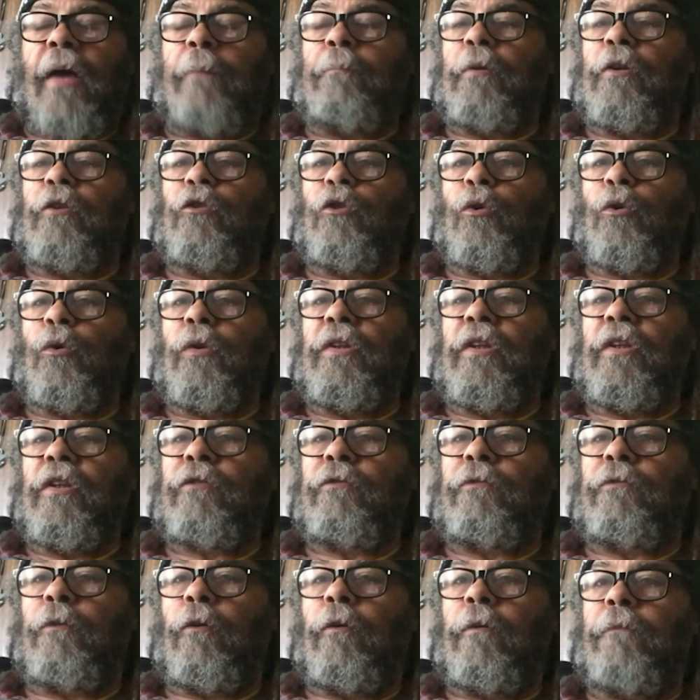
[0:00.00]
I've been doing
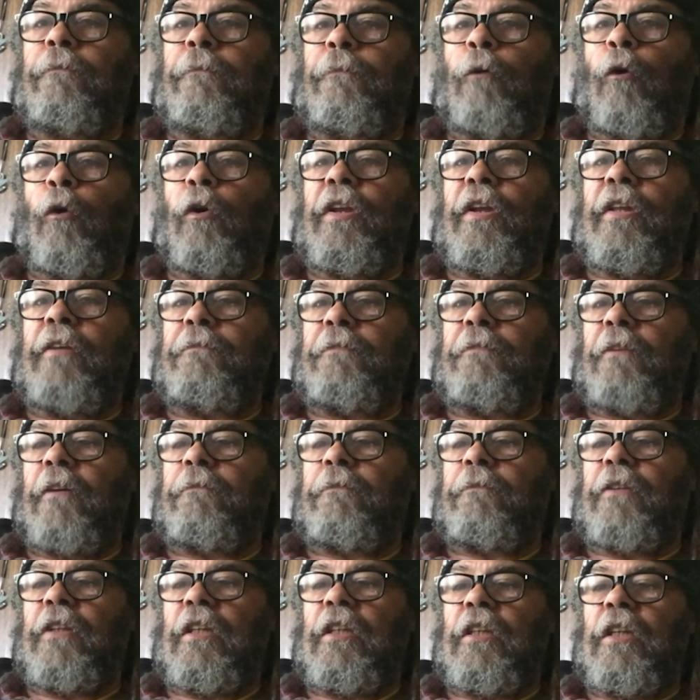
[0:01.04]
this for 40,
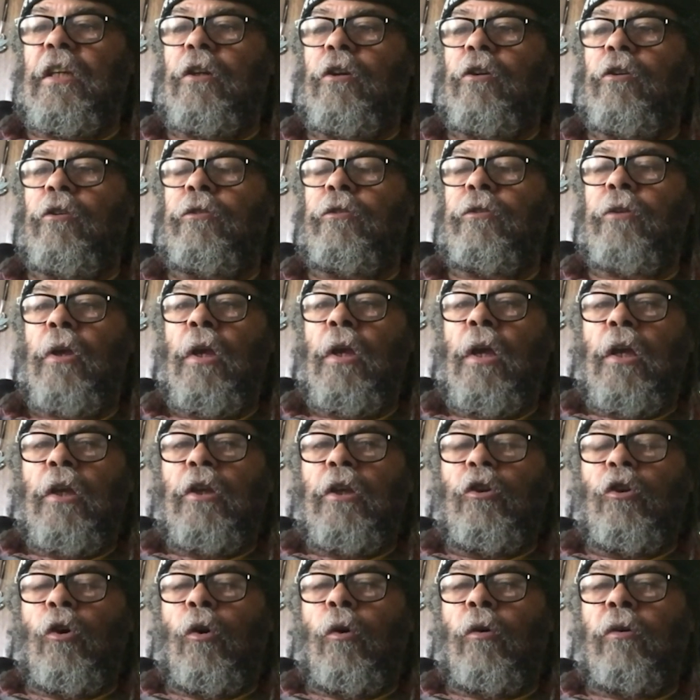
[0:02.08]
50 years,
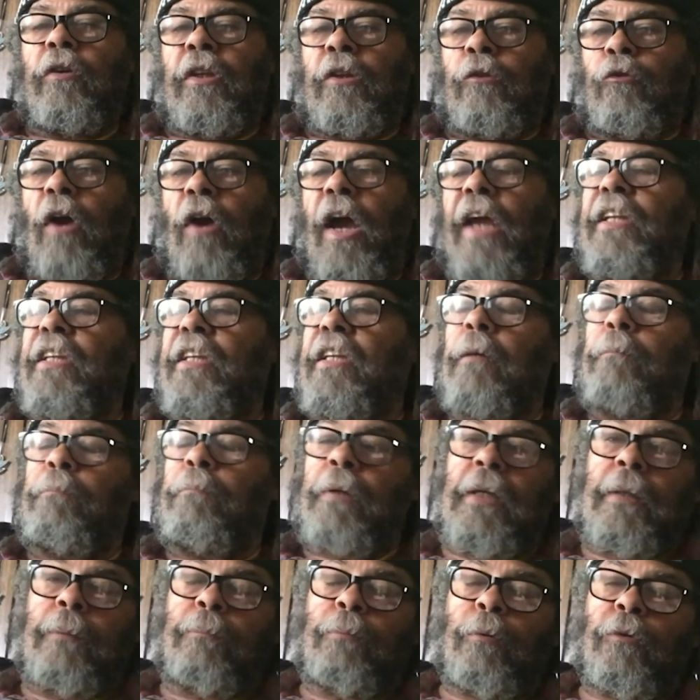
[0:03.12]
you know, trying to
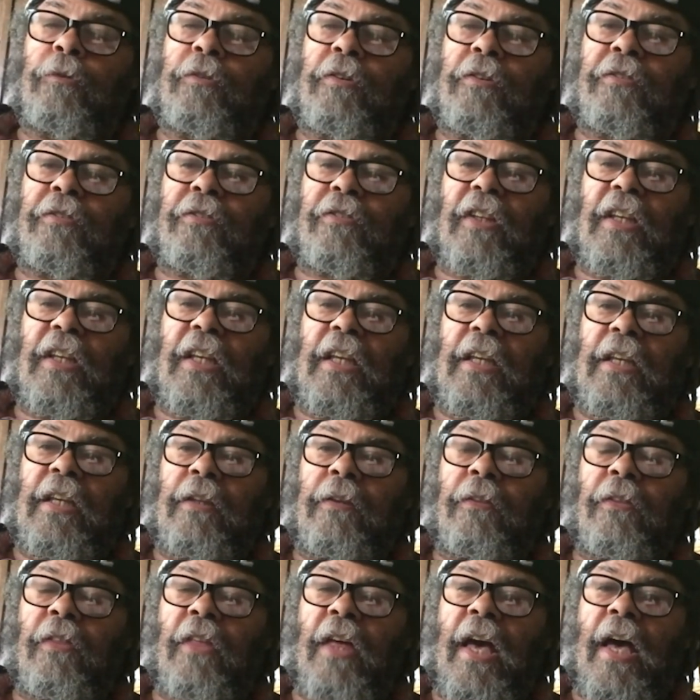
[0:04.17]
get people to
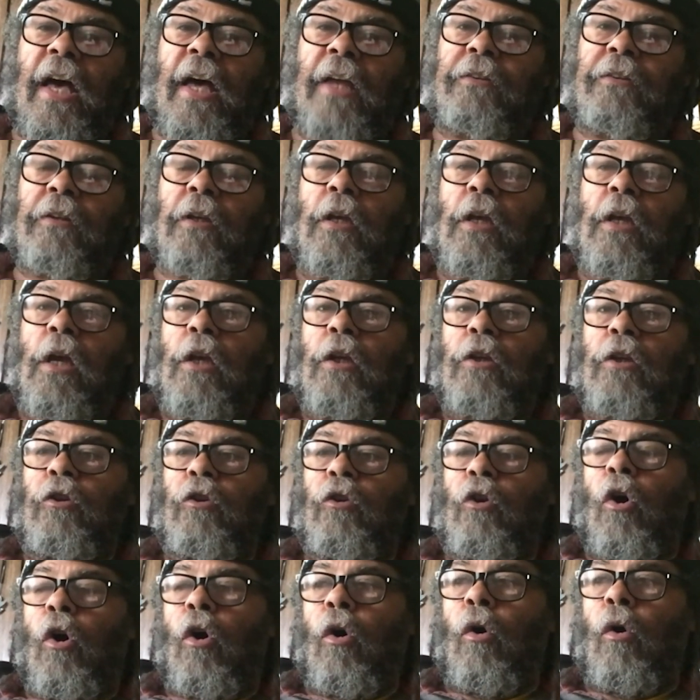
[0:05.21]
see that,
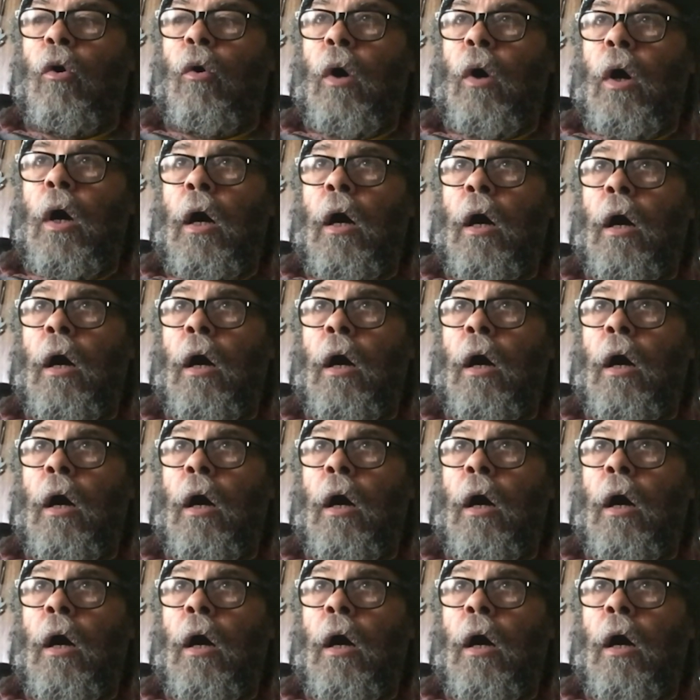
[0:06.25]
you know,